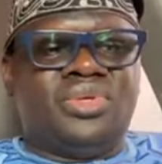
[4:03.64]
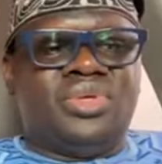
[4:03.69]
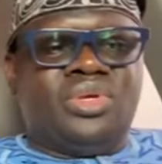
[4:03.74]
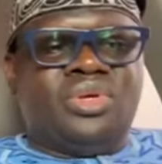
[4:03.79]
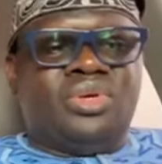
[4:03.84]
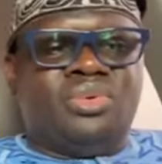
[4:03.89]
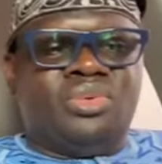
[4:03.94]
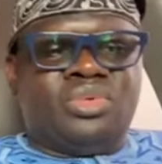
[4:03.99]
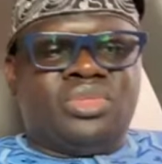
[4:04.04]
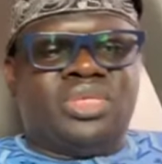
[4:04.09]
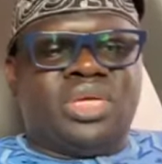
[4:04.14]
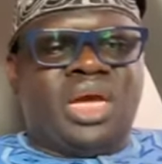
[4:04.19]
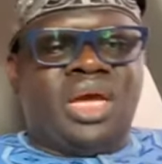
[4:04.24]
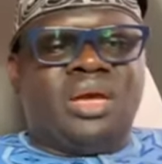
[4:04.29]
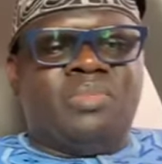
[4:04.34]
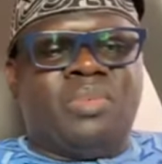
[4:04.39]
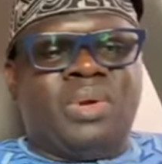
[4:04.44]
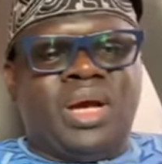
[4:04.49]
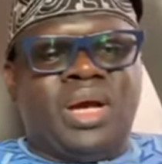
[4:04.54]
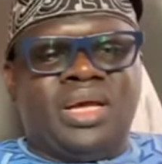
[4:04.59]
we
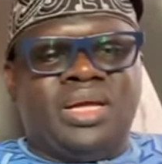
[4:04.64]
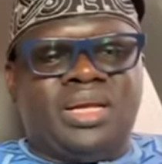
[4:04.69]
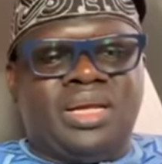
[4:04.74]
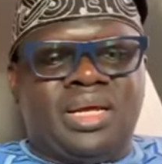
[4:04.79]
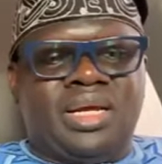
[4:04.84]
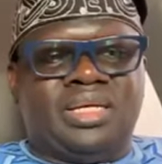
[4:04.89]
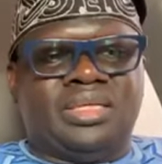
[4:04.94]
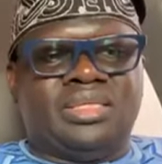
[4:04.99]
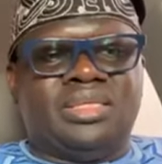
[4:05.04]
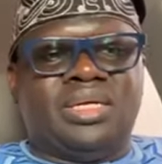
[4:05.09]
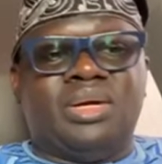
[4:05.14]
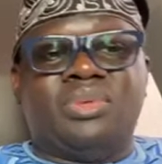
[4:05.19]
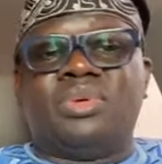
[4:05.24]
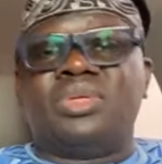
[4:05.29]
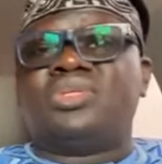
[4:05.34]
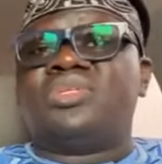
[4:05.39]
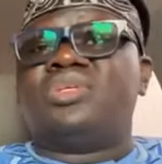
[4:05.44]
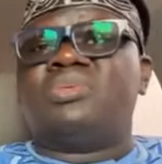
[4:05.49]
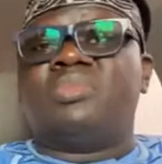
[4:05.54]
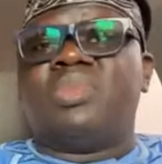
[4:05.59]
started buying land, and we're
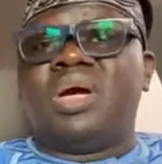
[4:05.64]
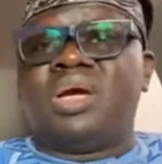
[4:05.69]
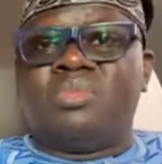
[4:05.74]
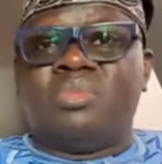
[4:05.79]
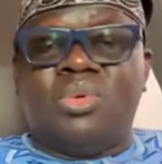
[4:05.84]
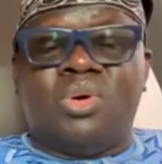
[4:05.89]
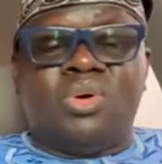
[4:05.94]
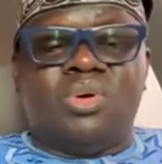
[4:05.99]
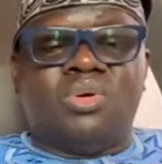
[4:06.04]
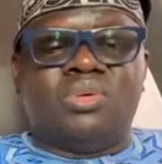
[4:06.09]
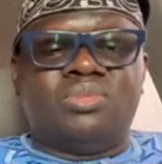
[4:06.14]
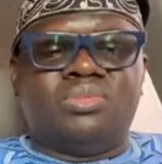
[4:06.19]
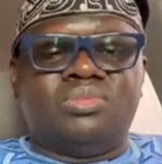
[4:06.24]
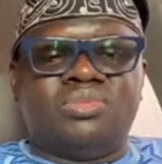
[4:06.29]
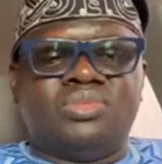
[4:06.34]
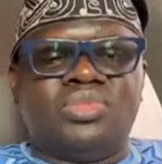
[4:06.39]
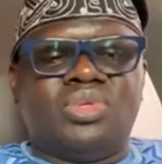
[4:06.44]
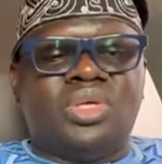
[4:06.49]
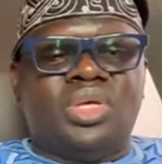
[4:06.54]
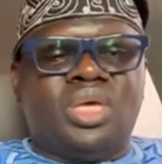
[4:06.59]
still buying more.
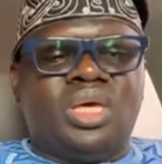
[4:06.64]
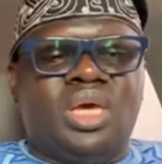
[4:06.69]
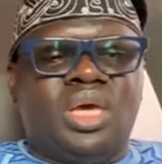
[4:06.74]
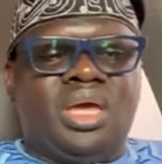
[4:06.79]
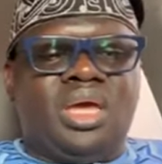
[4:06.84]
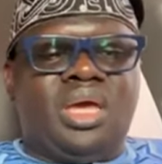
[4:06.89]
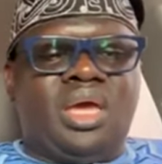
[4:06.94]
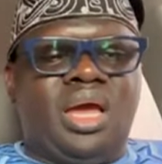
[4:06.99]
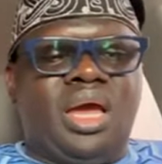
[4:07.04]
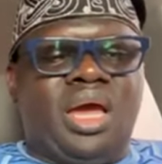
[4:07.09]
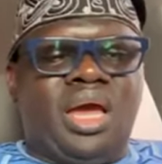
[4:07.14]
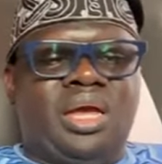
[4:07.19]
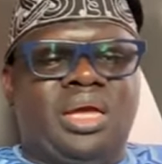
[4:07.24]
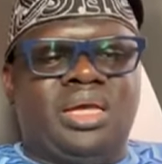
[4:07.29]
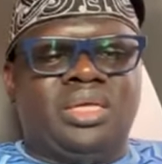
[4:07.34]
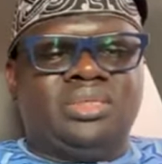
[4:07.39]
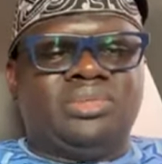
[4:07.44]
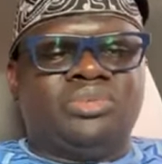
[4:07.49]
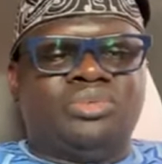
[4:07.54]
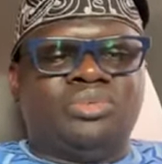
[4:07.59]

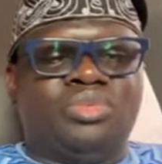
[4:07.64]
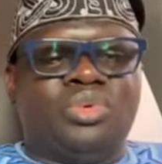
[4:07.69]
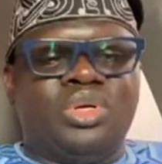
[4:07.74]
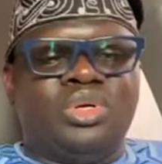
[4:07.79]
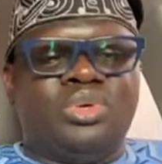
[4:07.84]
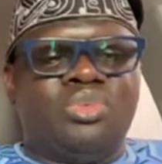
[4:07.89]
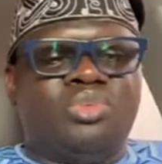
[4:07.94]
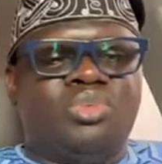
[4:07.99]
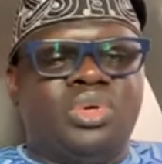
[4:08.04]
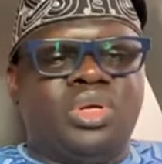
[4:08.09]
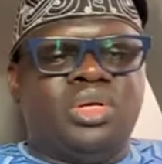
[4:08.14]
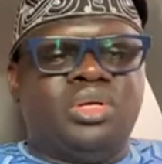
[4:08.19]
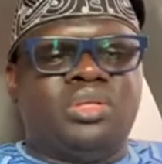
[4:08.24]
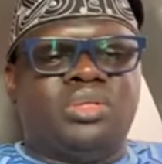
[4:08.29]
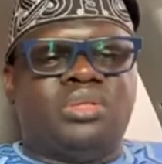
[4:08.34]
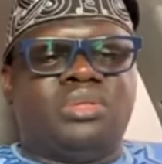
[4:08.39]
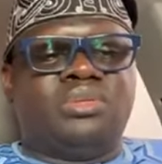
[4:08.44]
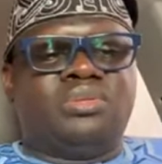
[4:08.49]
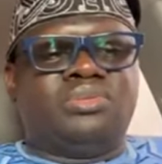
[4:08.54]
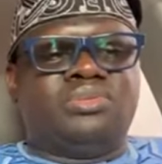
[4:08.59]
And we
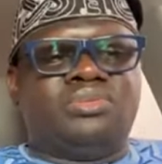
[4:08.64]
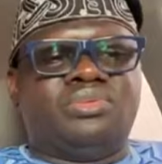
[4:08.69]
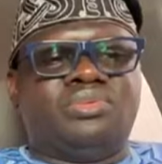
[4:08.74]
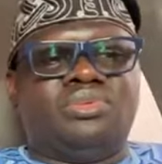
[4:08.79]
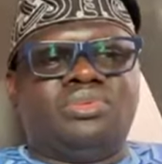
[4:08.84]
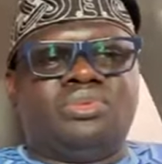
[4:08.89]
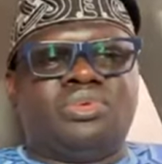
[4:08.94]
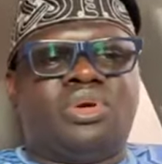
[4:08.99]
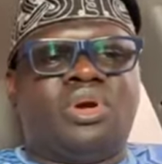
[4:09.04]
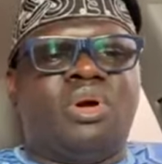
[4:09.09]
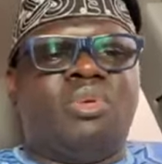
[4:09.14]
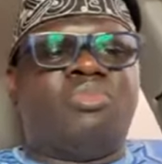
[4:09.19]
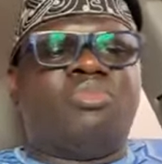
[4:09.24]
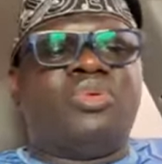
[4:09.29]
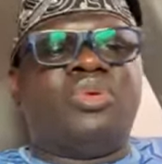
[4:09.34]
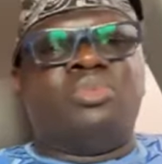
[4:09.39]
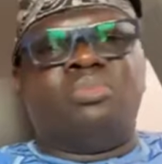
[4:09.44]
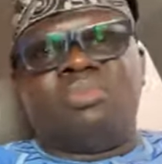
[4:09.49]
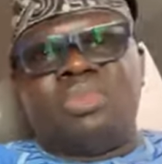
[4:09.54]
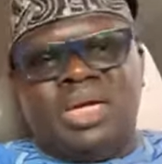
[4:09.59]
will
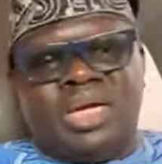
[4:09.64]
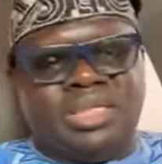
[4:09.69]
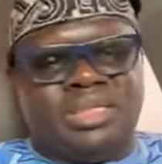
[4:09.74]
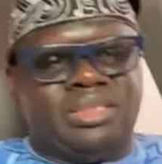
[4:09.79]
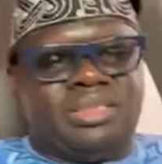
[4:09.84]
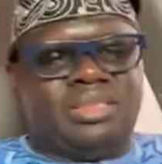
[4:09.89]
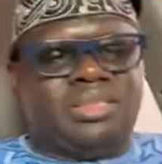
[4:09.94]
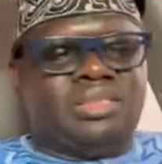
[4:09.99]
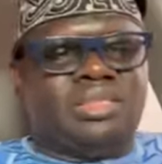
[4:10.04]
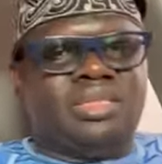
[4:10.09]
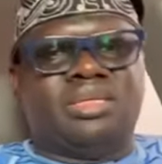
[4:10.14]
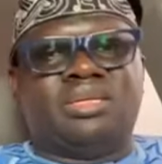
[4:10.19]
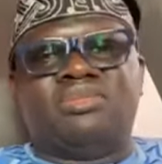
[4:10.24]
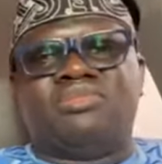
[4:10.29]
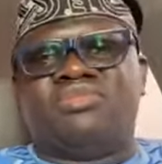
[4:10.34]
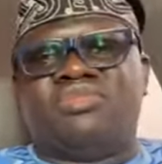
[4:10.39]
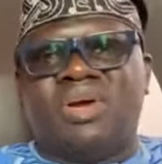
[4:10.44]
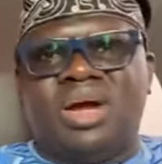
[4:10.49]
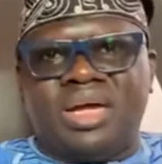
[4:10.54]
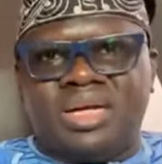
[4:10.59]
complement the
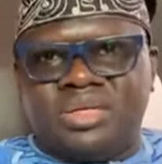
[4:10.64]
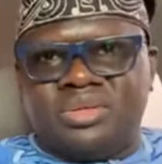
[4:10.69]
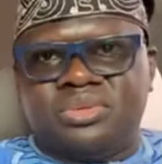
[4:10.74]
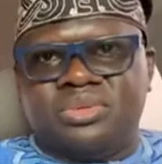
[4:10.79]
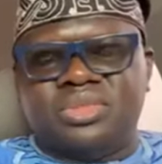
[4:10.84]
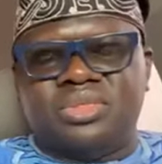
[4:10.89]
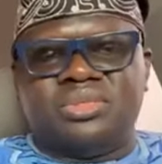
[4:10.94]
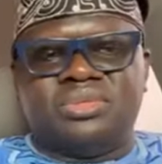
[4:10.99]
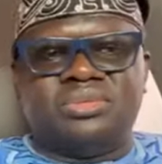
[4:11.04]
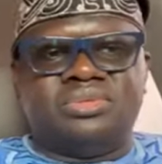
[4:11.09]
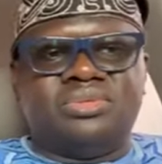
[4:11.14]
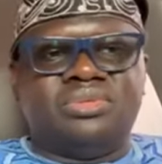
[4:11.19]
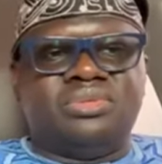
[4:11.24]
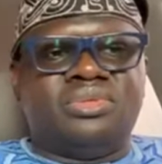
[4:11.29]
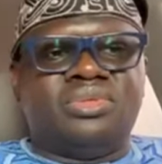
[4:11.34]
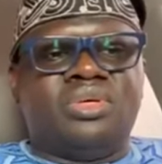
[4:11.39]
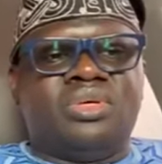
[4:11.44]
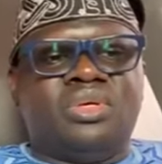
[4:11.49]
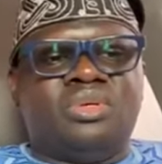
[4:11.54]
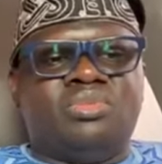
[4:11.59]
refinery,
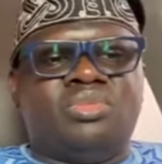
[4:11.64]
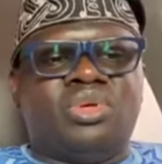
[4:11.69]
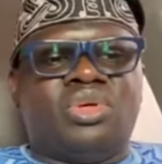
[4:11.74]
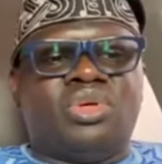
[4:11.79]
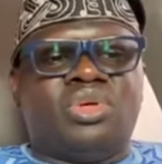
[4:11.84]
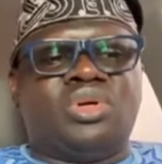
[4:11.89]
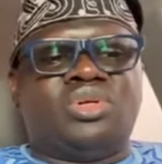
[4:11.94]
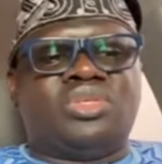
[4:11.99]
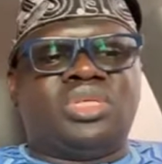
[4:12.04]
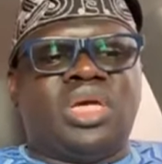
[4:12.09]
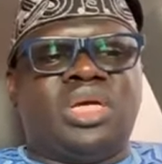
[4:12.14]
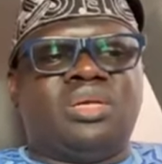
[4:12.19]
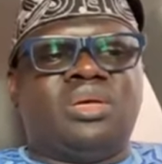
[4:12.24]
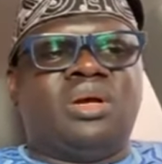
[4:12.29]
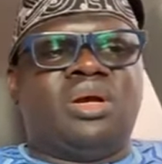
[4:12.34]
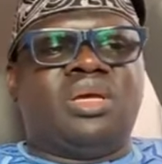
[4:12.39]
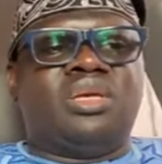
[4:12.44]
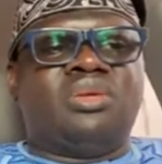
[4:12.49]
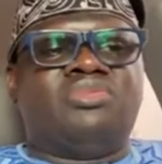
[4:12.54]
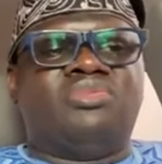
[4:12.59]
because
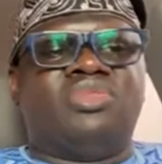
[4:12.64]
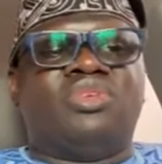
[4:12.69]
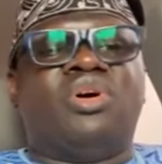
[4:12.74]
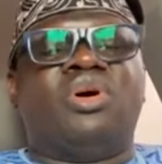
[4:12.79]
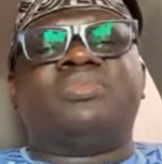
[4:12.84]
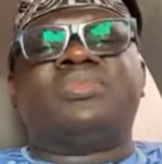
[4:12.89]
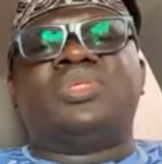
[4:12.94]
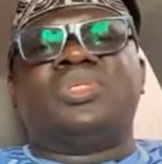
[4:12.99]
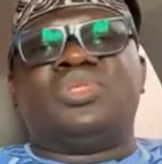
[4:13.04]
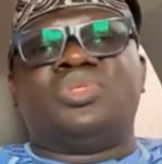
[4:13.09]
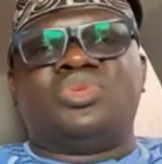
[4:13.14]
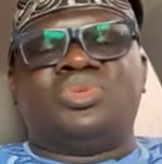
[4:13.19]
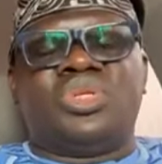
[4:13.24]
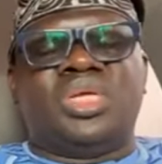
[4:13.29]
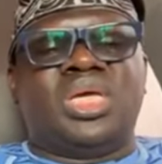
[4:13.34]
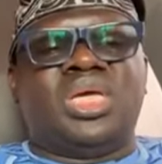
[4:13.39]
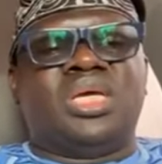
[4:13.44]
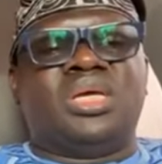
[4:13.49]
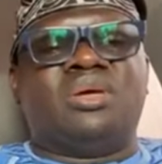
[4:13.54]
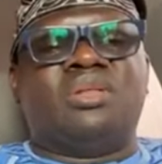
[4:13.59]
even up to
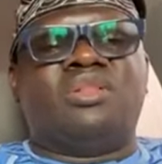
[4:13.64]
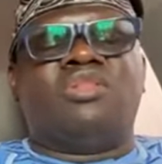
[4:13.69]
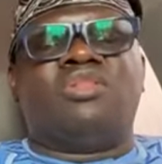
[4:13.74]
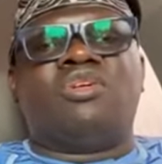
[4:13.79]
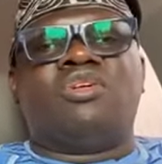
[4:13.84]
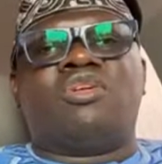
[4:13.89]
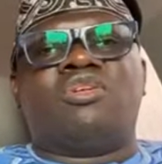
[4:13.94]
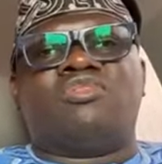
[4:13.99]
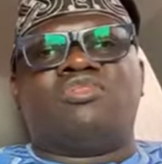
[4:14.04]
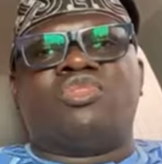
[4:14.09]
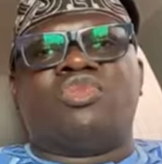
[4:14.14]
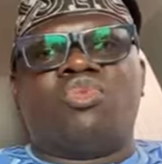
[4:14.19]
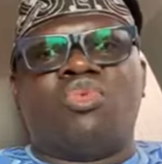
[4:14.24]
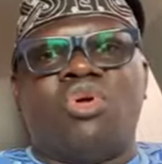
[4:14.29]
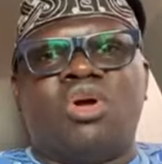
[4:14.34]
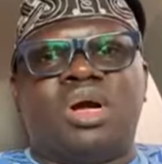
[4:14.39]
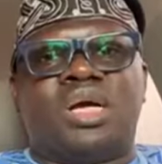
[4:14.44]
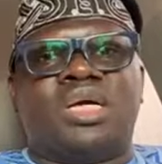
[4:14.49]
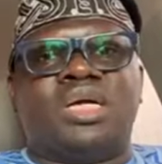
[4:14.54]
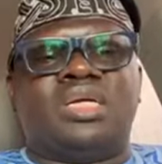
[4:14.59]
today, a lot of the
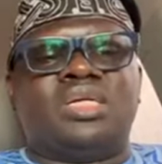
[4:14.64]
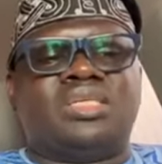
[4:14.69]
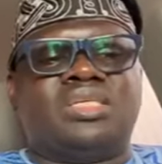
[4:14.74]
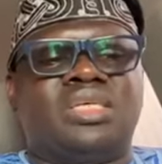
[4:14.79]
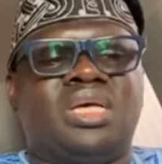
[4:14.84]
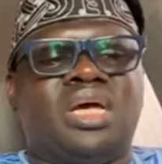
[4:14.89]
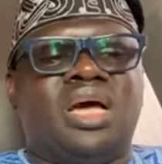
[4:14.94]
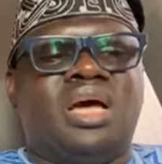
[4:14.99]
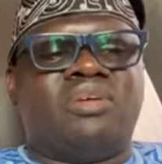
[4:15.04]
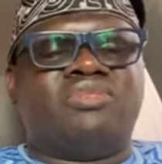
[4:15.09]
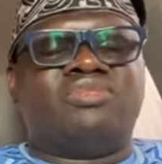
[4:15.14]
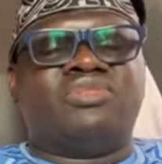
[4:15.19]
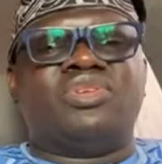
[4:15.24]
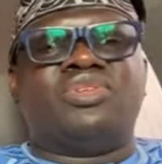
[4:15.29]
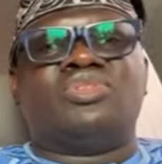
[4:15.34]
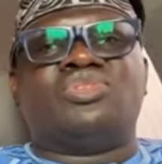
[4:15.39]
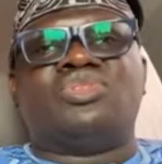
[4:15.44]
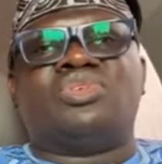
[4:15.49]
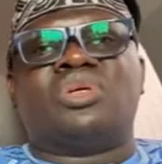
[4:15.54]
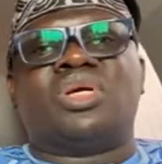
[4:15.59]
workers are having
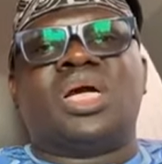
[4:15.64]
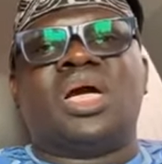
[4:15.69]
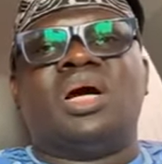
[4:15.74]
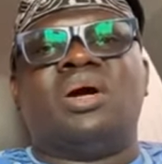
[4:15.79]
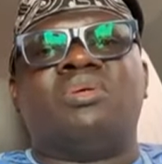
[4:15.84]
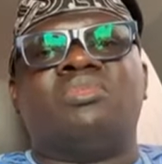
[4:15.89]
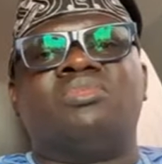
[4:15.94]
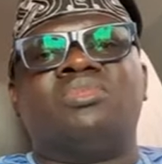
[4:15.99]
to come